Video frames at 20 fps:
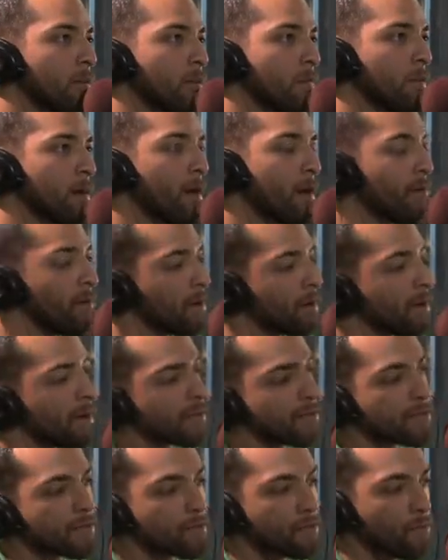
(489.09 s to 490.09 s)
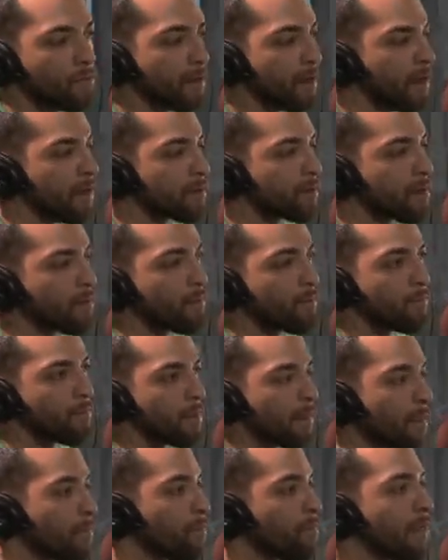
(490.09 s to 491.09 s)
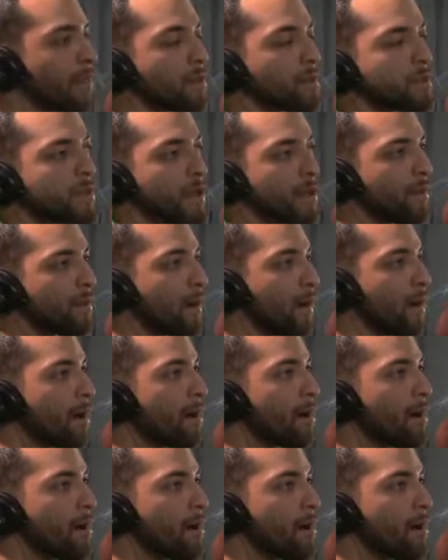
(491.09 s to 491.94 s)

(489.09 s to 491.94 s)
We lost our couple brothers out there,